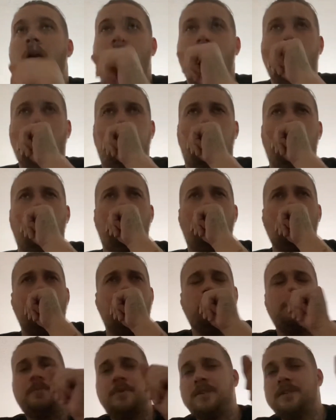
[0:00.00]

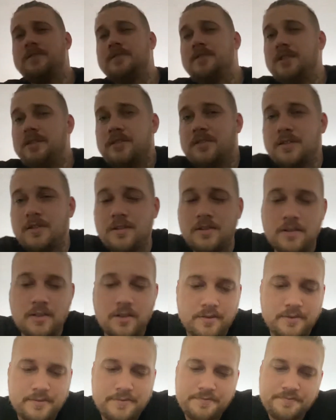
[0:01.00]
But he's decent enough.